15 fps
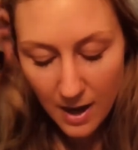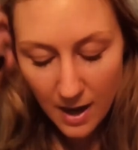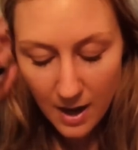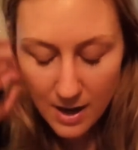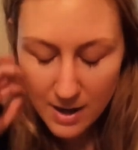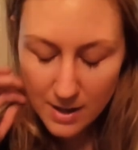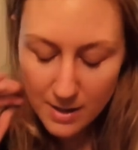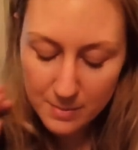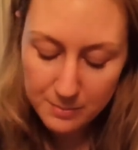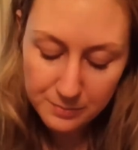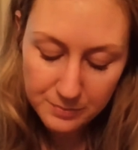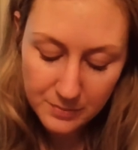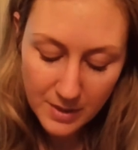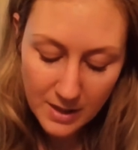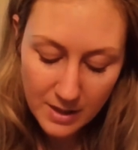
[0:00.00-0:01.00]

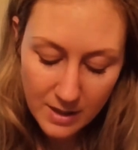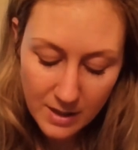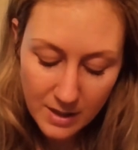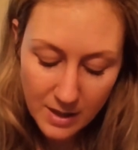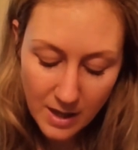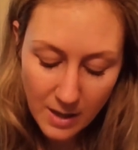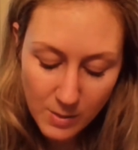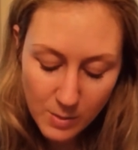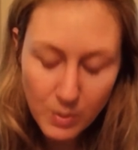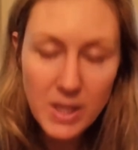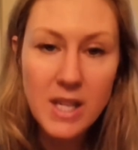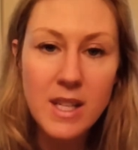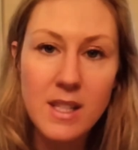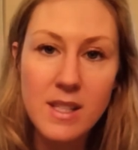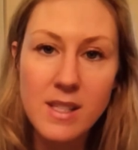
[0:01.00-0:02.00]
Um, I was
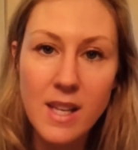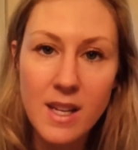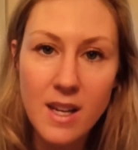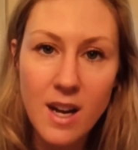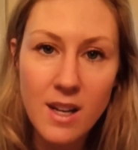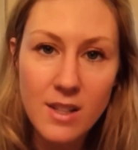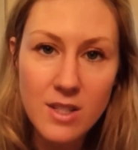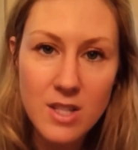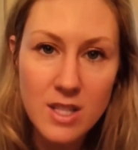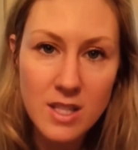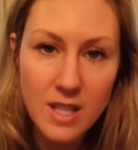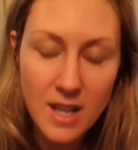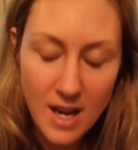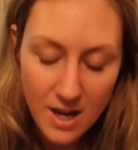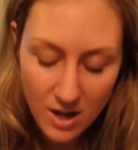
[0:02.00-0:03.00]
reading in a Psychology
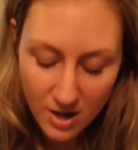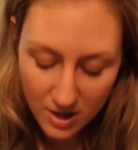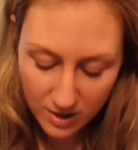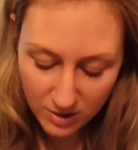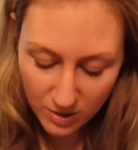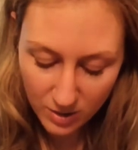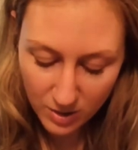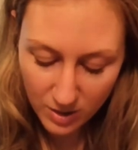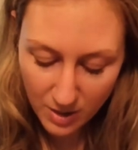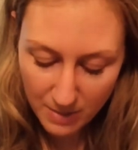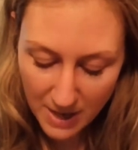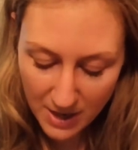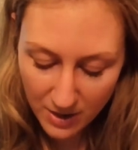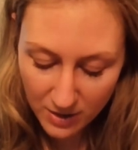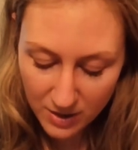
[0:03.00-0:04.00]
Today article
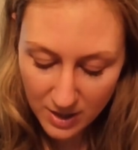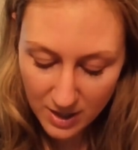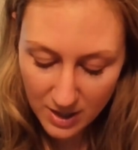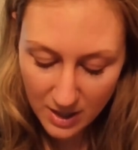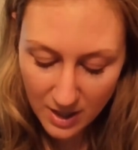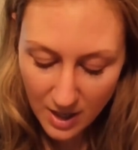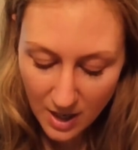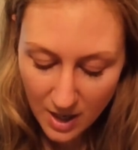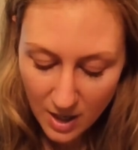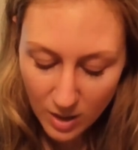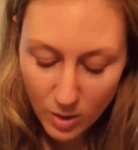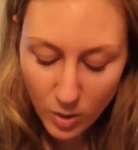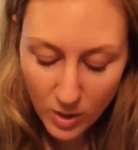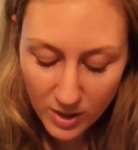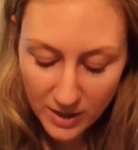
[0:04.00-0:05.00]
about the
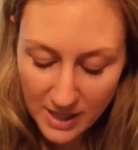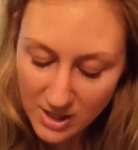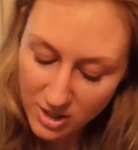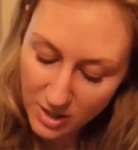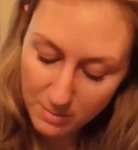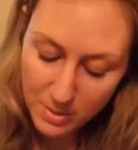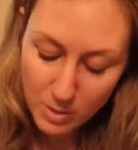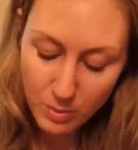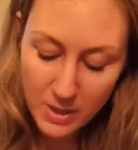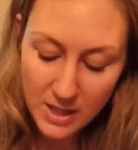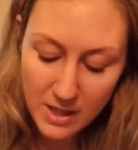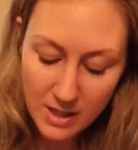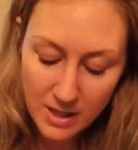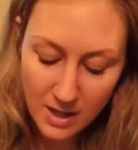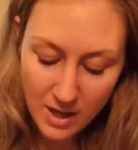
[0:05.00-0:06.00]
correlation
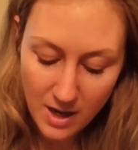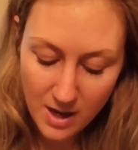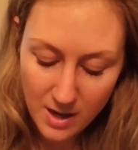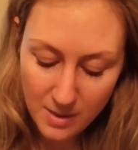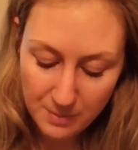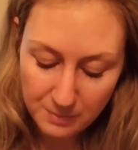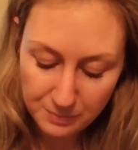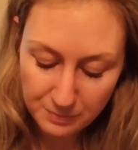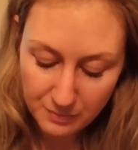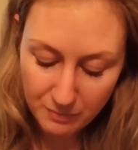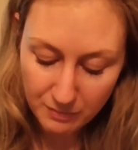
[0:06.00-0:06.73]
between um,